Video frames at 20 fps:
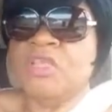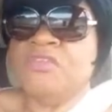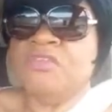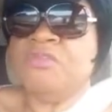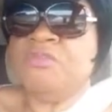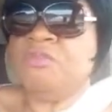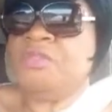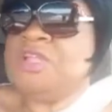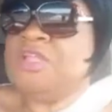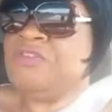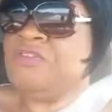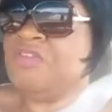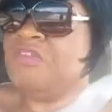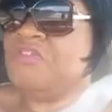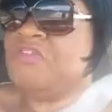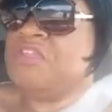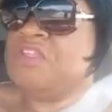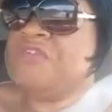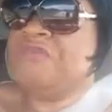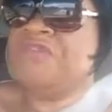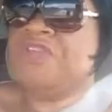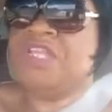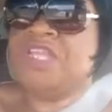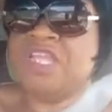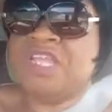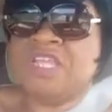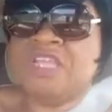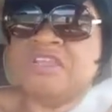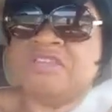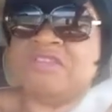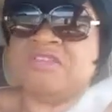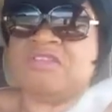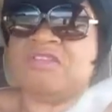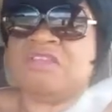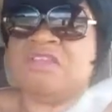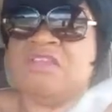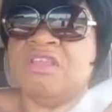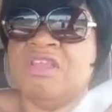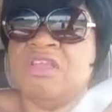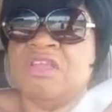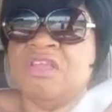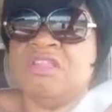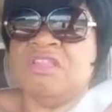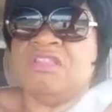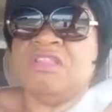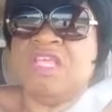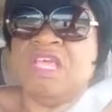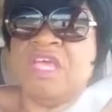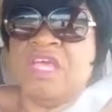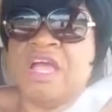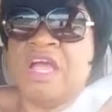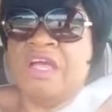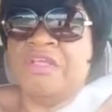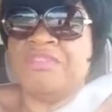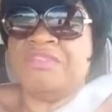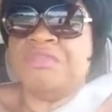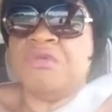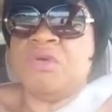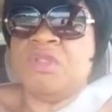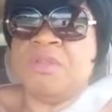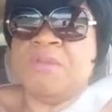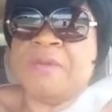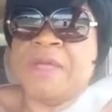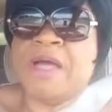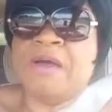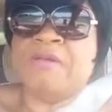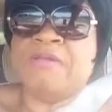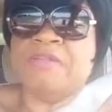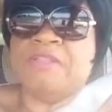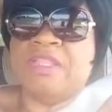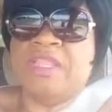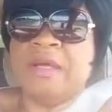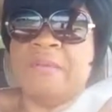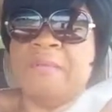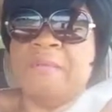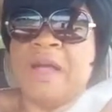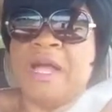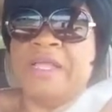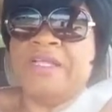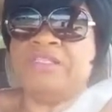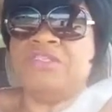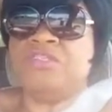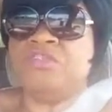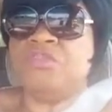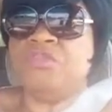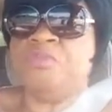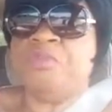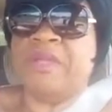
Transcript: some things at CVS that I thought about that I might do,